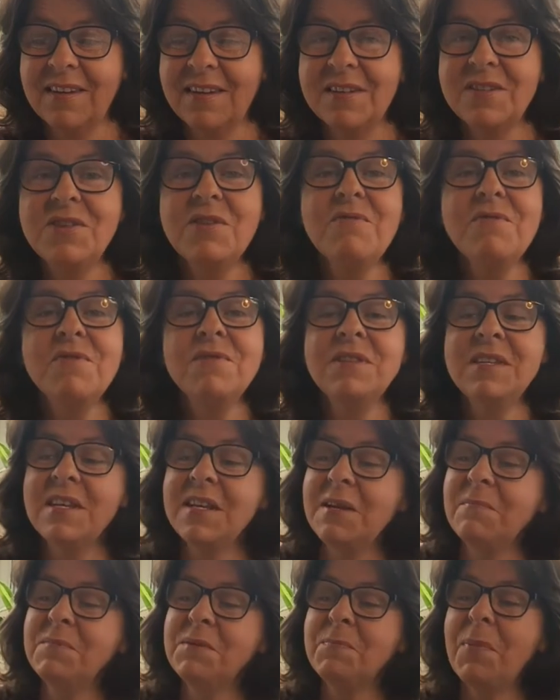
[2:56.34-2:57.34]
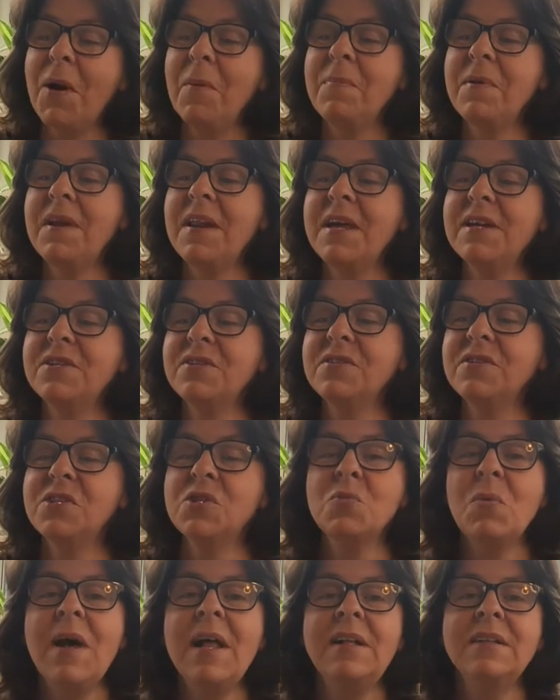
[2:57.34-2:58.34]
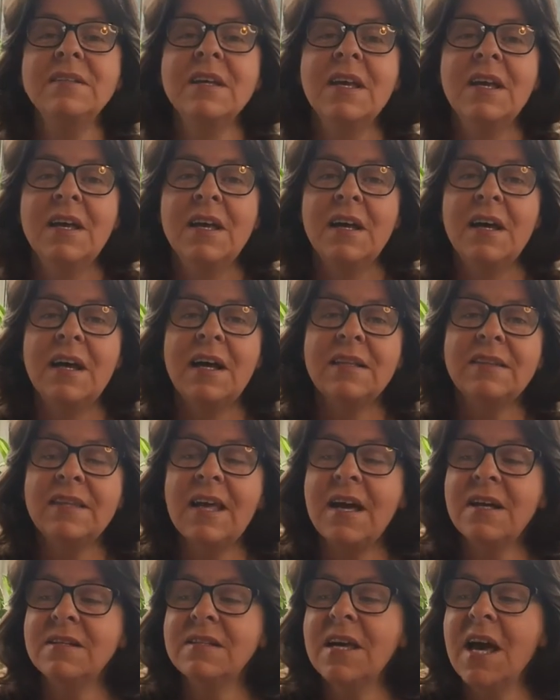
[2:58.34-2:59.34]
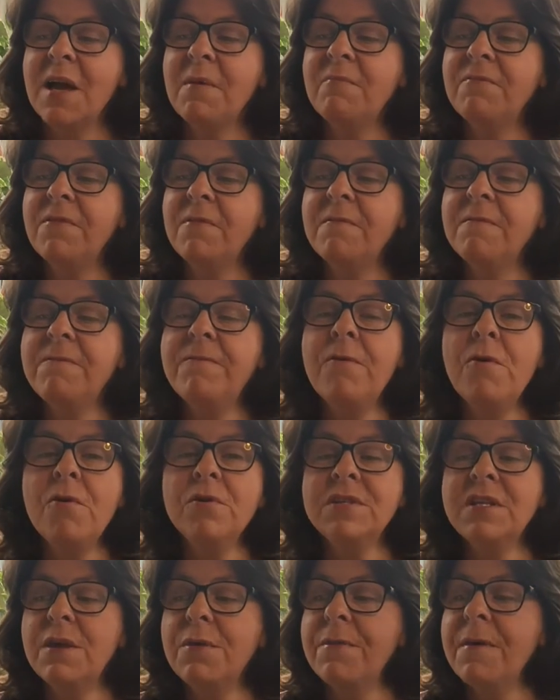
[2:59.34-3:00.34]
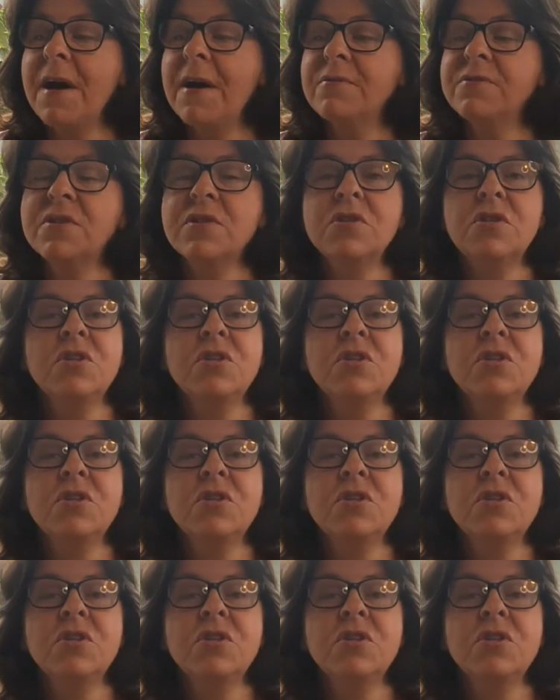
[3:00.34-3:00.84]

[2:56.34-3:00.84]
Jerusalem's population swelled at that time from 40,000 to